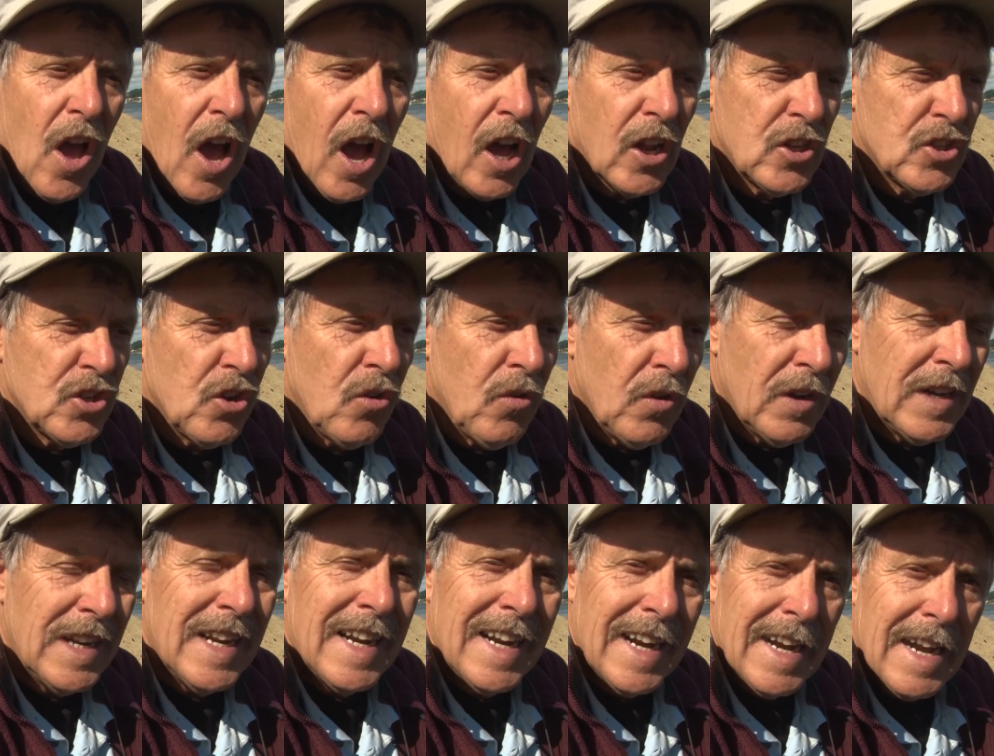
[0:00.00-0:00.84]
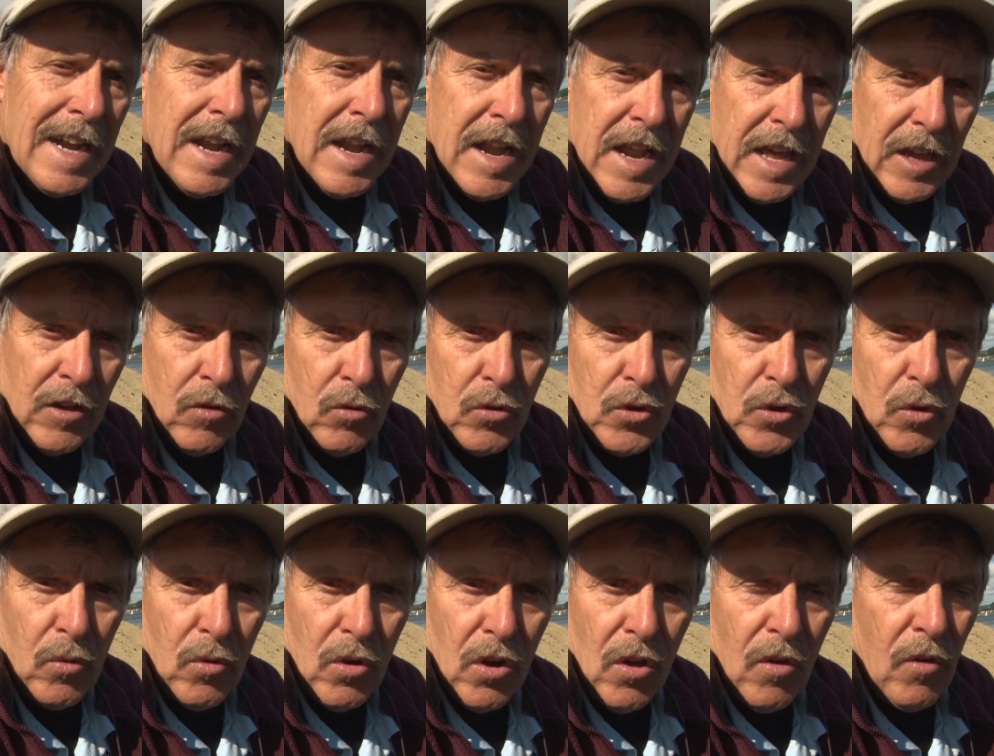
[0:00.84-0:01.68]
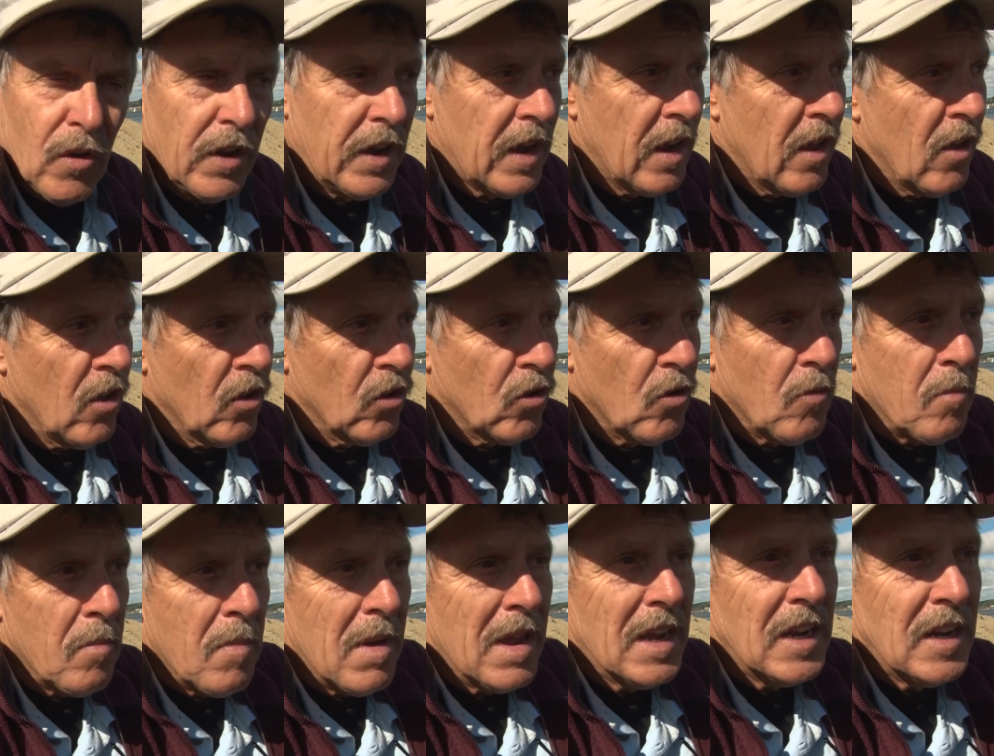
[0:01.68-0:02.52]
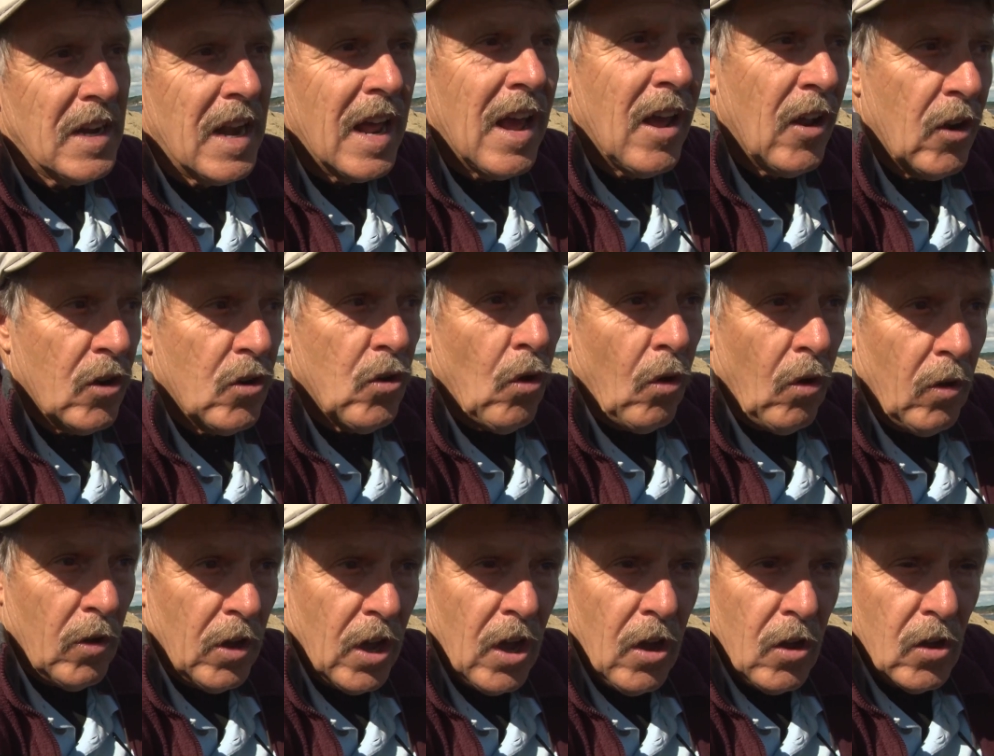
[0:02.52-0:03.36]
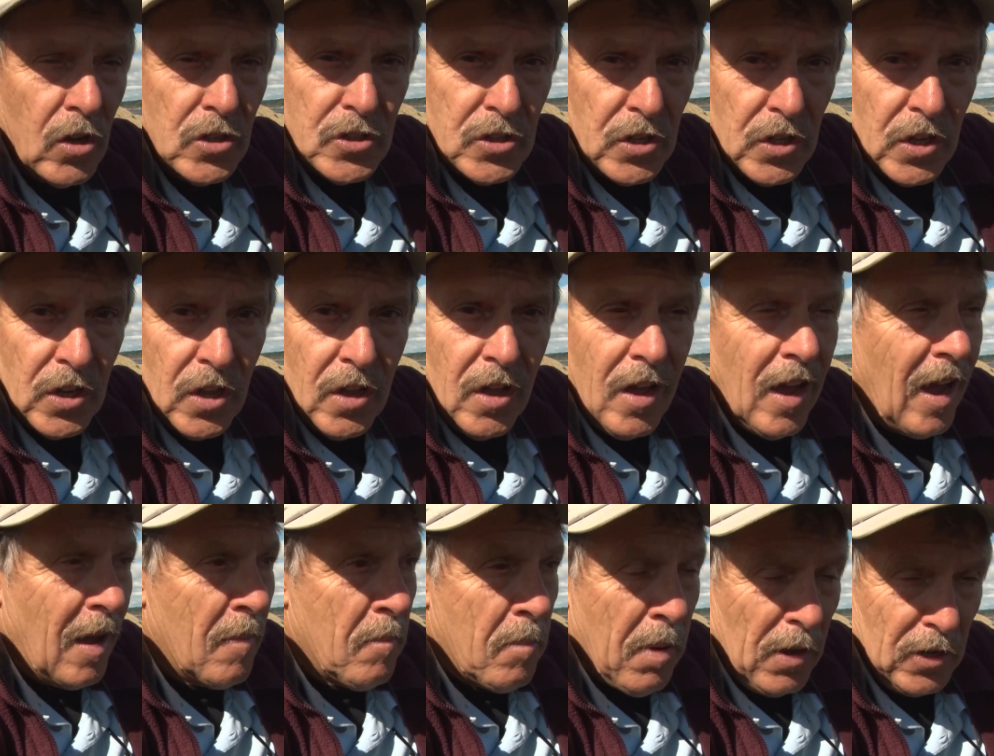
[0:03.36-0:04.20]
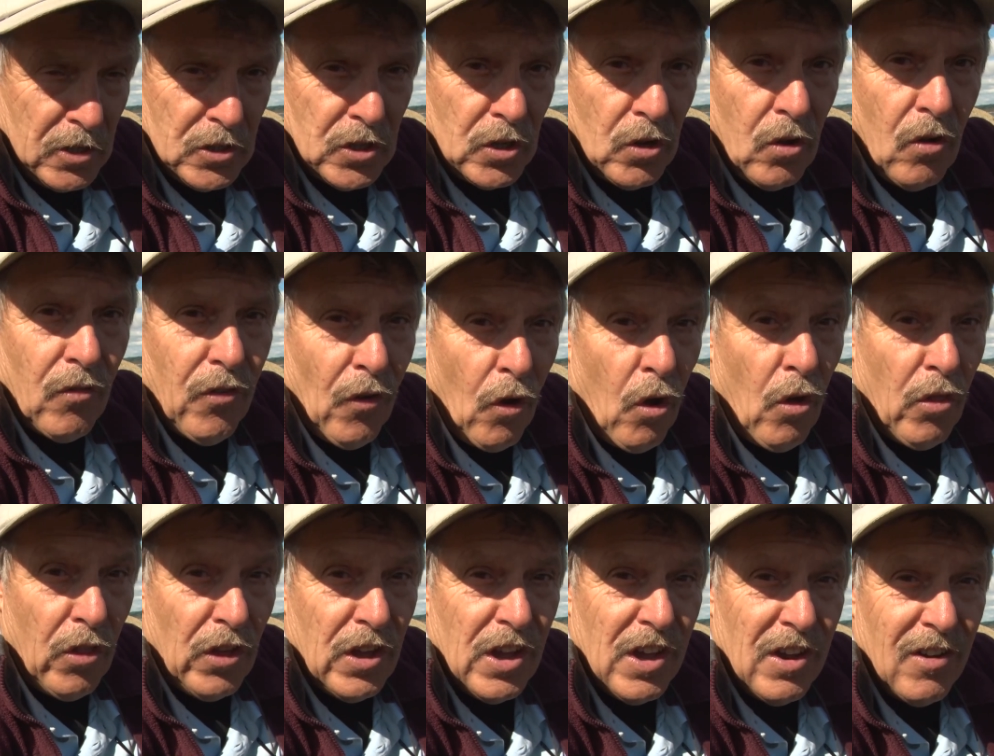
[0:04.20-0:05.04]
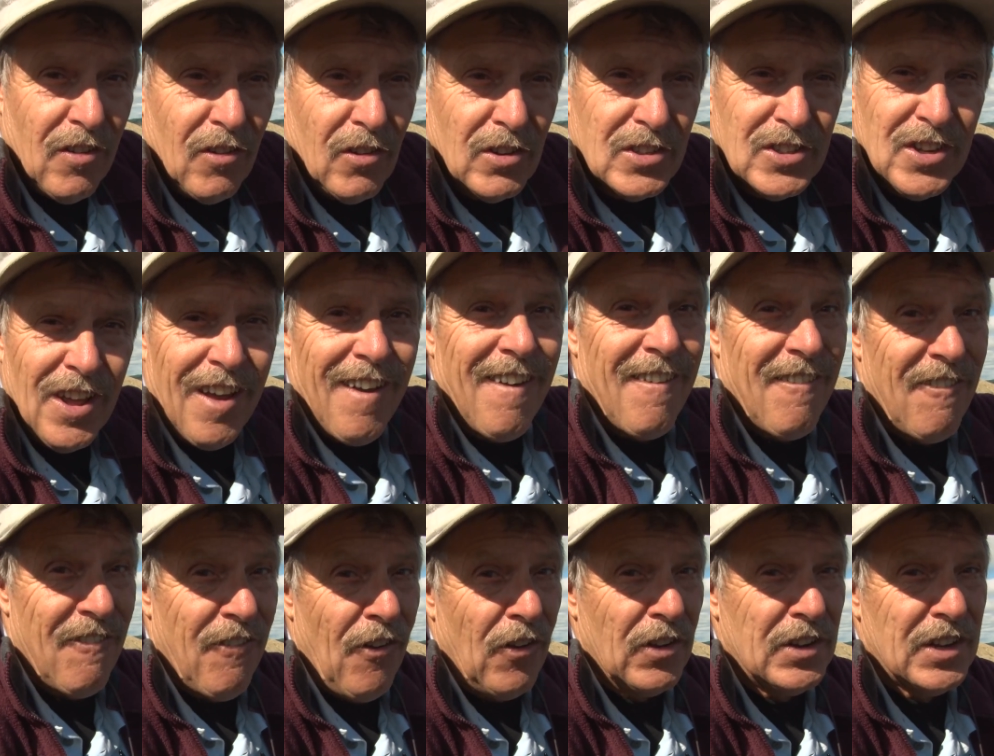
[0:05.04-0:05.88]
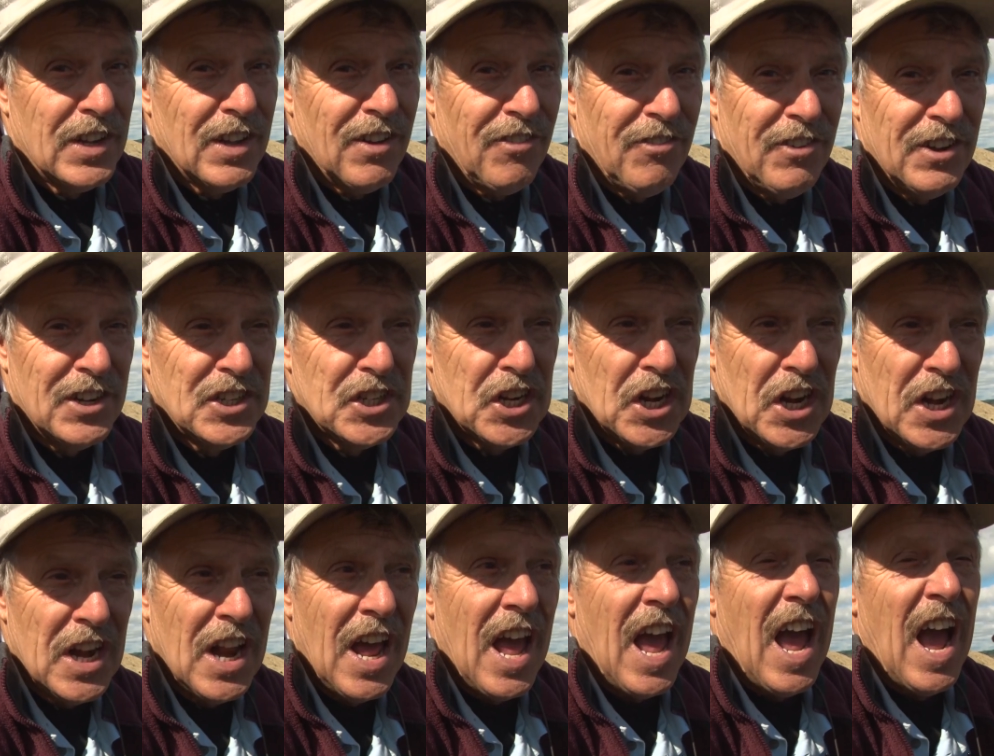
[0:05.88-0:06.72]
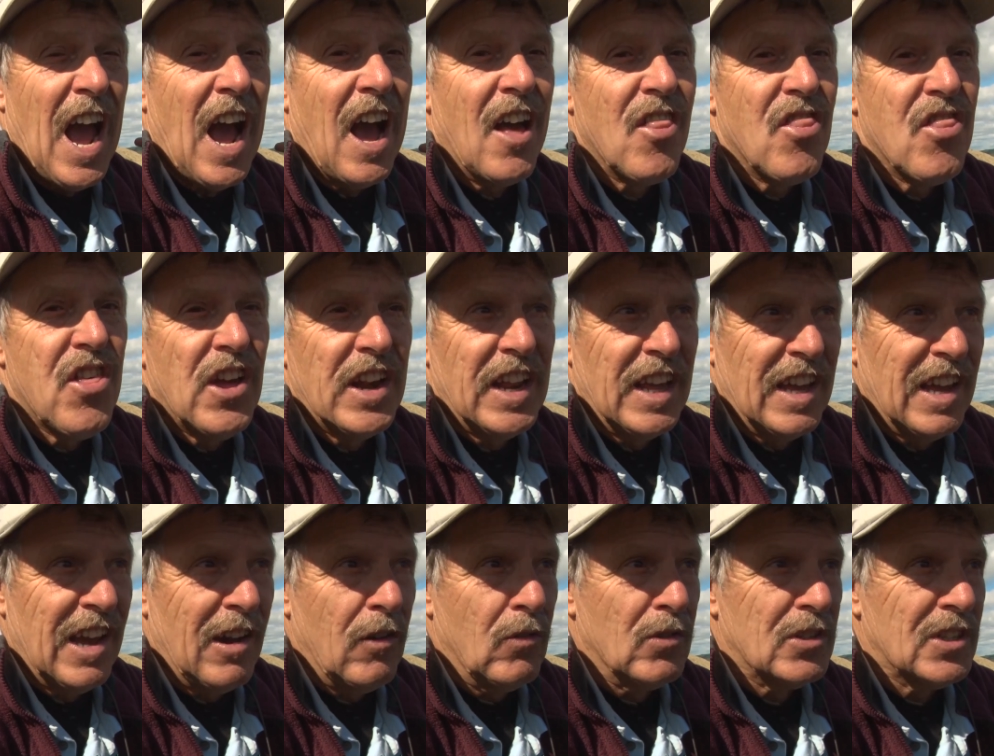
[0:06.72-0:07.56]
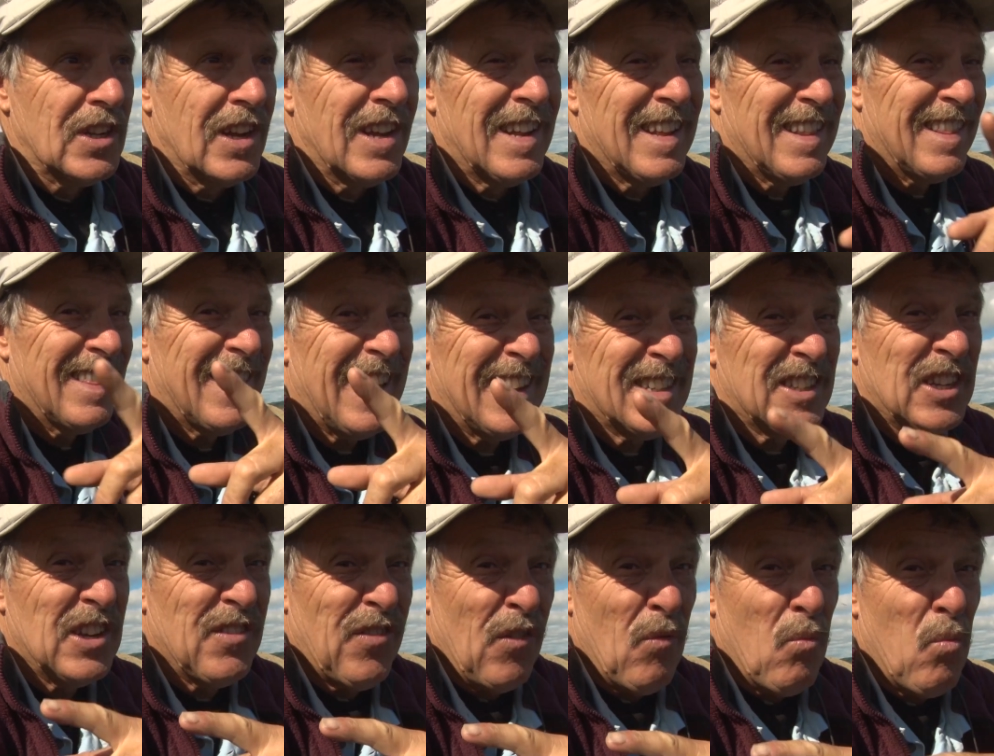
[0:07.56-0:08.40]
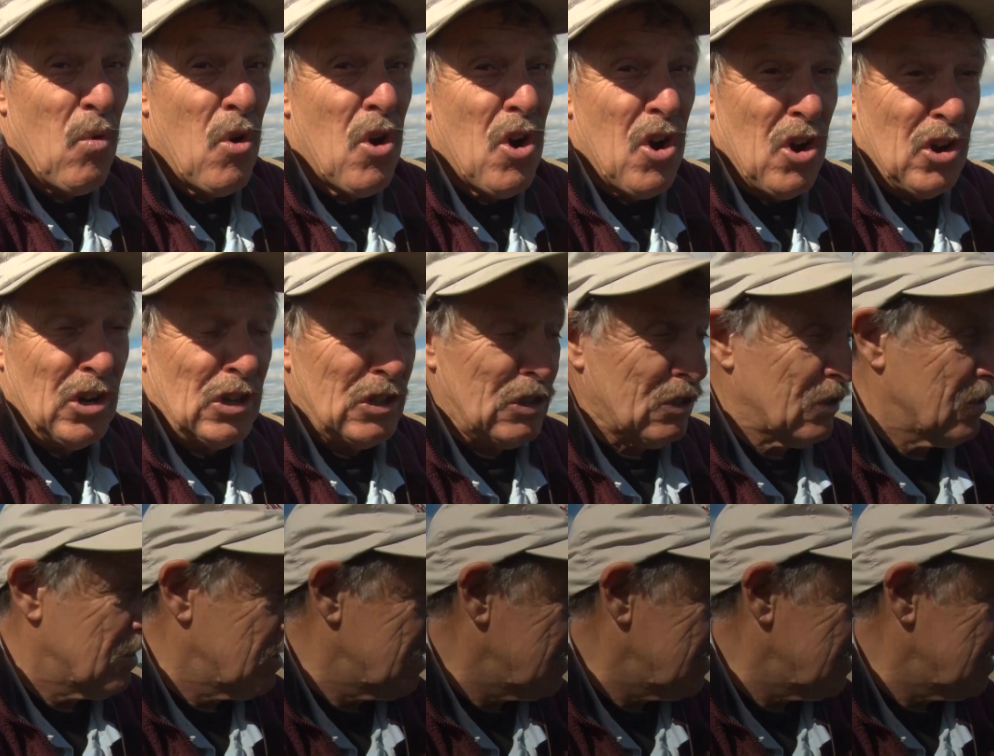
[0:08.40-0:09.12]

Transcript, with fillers: A tiny little nick on your line could mean not casting and busting off on the cast, fighting a fish in, and then it goes. That's even worse.